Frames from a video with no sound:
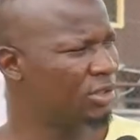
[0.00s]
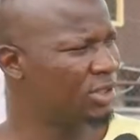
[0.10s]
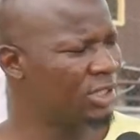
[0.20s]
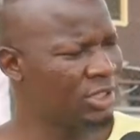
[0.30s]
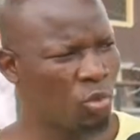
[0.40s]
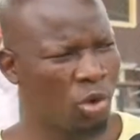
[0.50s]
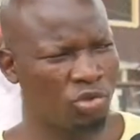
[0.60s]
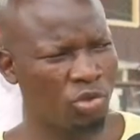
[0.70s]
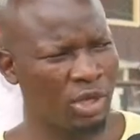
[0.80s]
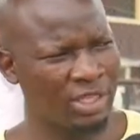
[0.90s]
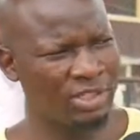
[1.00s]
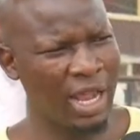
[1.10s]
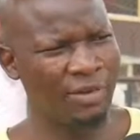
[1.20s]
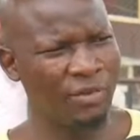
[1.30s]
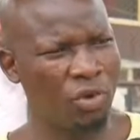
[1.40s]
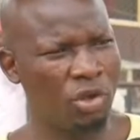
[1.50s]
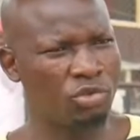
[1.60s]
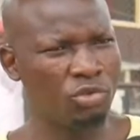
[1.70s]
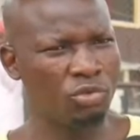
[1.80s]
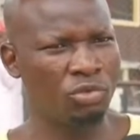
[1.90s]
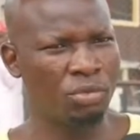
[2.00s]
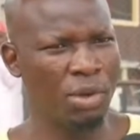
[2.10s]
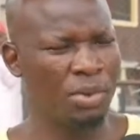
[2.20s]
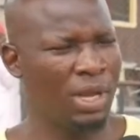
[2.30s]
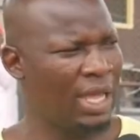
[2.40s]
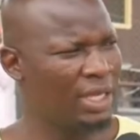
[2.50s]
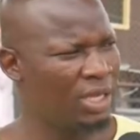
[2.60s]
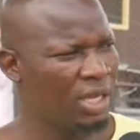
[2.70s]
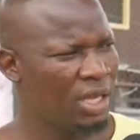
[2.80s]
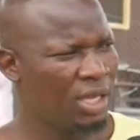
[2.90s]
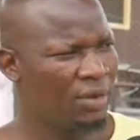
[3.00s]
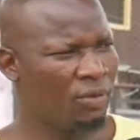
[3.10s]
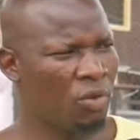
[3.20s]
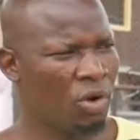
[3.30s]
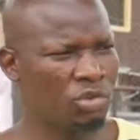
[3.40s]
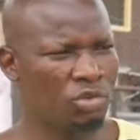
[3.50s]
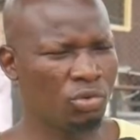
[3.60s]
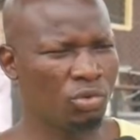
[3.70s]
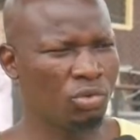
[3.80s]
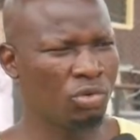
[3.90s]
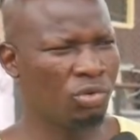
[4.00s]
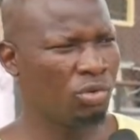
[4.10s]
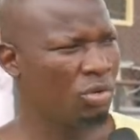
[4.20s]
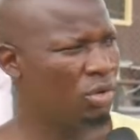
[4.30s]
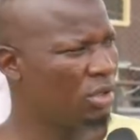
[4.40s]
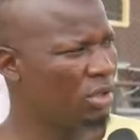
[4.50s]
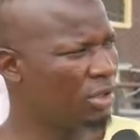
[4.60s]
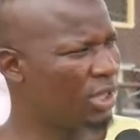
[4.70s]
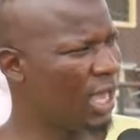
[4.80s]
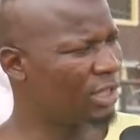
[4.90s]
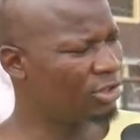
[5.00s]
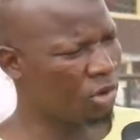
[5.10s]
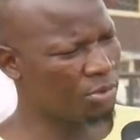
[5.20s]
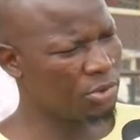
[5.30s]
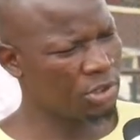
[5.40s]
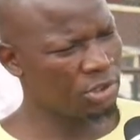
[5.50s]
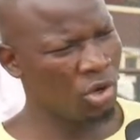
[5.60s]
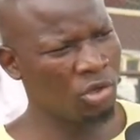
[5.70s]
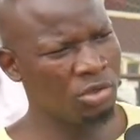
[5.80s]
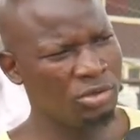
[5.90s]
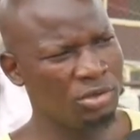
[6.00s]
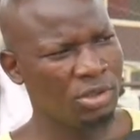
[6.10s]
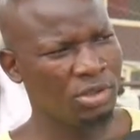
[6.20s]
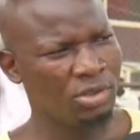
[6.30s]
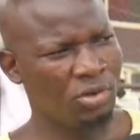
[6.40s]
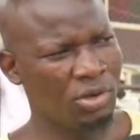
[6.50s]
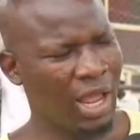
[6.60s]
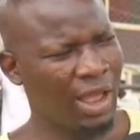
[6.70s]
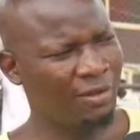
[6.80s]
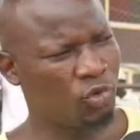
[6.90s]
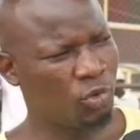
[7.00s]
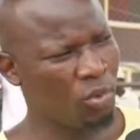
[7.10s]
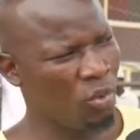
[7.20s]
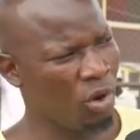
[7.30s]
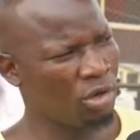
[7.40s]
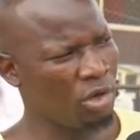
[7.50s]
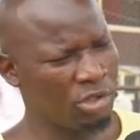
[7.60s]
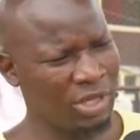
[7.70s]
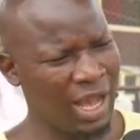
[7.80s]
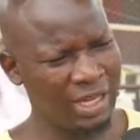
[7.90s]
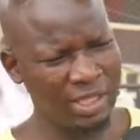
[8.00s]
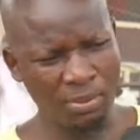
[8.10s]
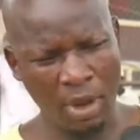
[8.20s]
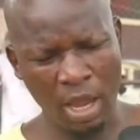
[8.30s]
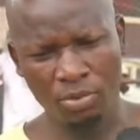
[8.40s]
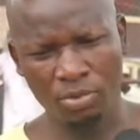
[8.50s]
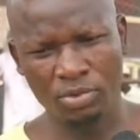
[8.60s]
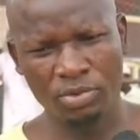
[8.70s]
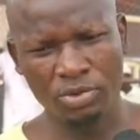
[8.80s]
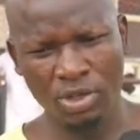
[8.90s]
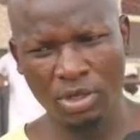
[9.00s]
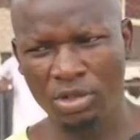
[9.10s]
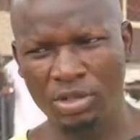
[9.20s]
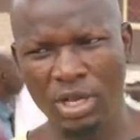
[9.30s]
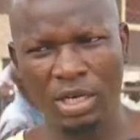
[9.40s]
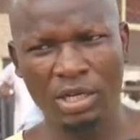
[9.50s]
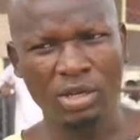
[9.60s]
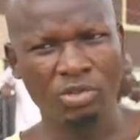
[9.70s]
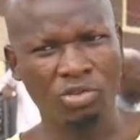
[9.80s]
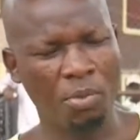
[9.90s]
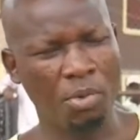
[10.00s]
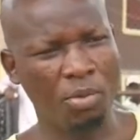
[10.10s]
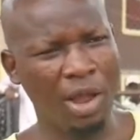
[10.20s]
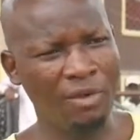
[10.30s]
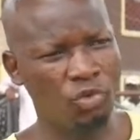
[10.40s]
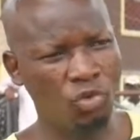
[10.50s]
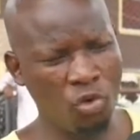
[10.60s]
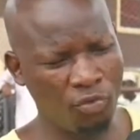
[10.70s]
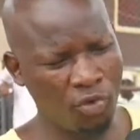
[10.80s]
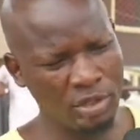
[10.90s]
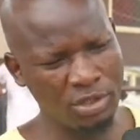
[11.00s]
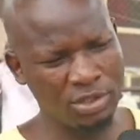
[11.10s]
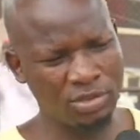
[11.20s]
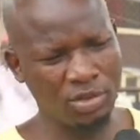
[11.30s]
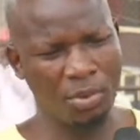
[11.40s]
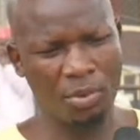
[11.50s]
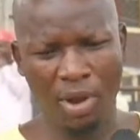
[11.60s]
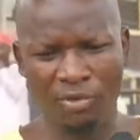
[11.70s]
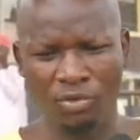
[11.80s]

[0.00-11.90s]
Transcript: things want to get right, you want to maybe like, you want to get some things done, know, there have to be war, just like the Bible, so you understand. Some people have to go for it, some people have